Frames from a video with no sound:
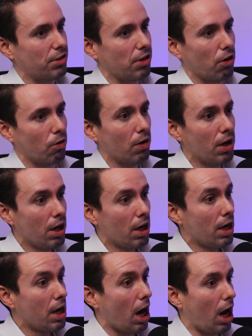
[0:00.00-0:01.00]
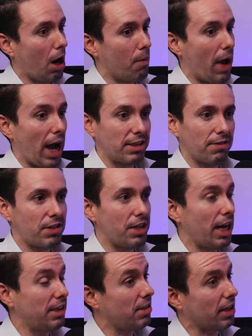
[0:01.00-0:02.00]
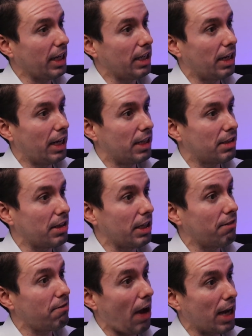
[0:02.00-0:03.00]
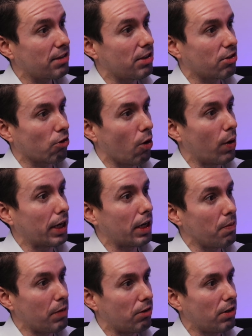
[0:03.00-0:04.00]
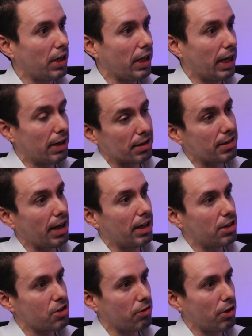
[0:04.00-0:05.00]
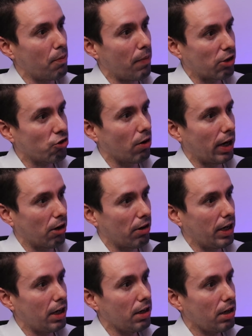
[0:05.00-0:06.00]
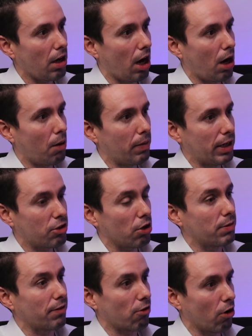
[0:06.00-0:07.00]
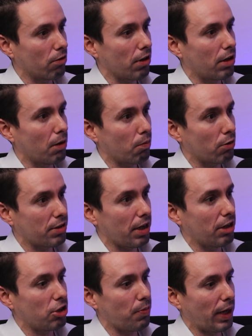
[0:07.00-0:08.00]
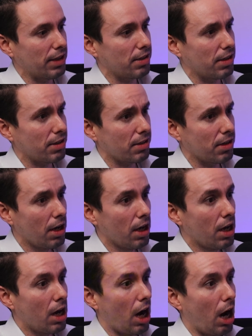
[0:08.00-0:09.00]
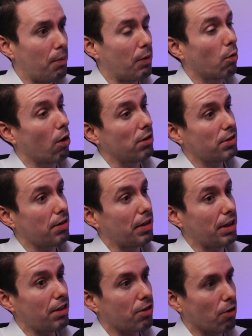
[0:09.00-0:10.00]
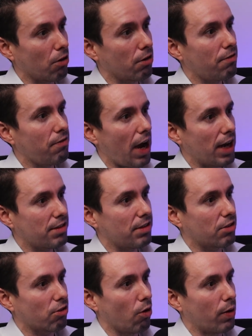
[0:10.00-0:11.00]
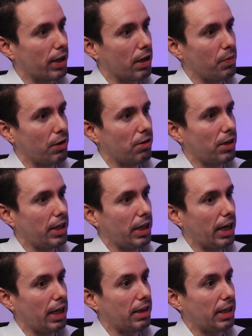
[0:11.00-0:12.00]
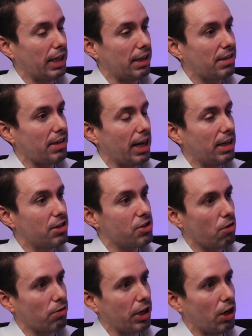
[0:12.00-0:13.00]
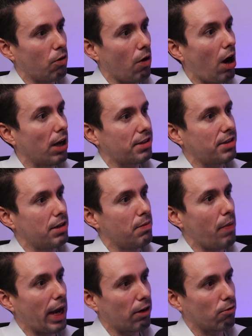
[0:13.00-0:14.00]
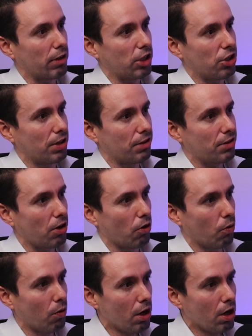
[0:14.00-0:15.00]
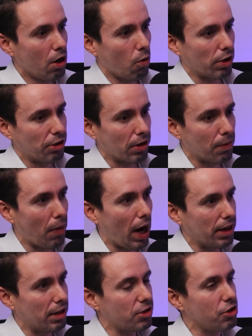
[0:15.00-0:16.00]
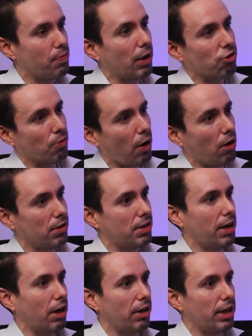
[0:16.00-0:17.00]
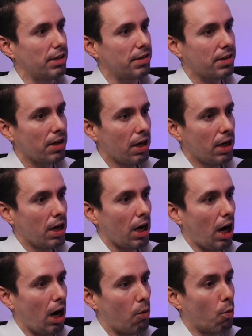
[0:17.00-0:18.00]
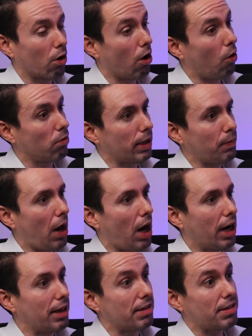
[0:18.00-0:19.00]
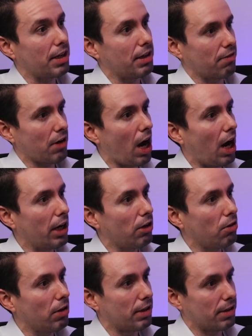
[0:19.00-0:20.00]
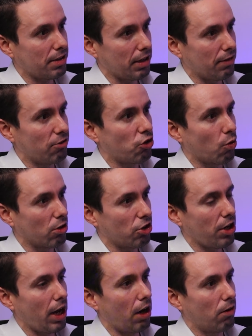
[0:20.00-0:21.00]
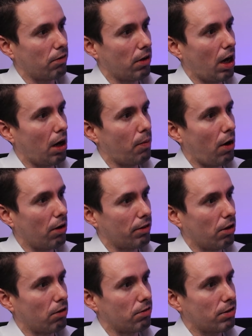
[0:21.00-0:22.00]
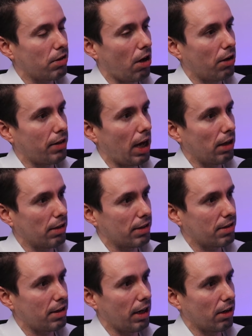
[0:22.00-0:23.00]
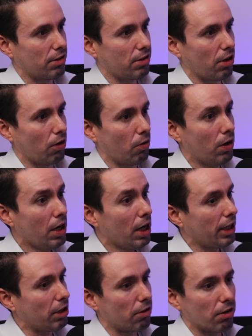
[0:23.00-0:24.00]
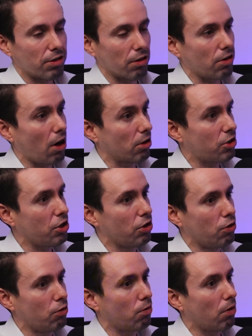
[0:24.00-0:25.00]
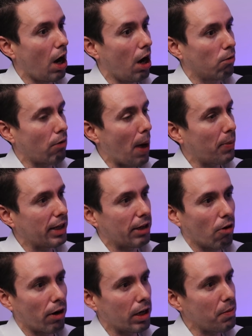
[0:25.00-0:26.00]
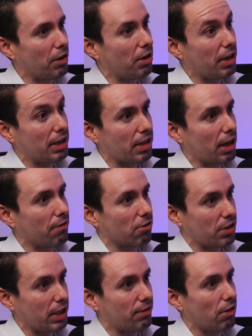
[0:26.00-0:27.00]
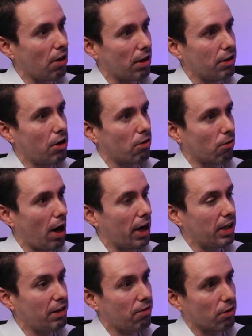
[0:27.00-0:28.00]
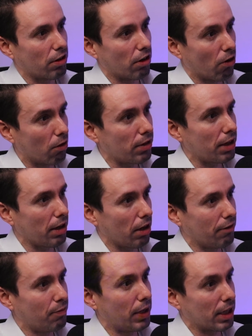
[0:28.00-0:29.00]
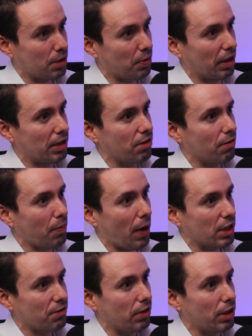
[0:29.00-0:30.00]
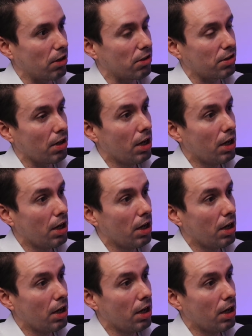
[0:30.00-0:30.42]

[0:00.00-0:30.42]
So as of today, Seguin is the fastest growing community in the San Antonio metro area in terms of growth on a percentage basis. And we're also the third fastest growing community in the San Antonio-Austin mega region. So when you combine the two metropolitan areas, we're only behind the city of Kyle and the city of Georgetown on that list there. So, those are two rapidly growing communities that have received a lot of notoriety for the growth that they've been experiencing over the past few years.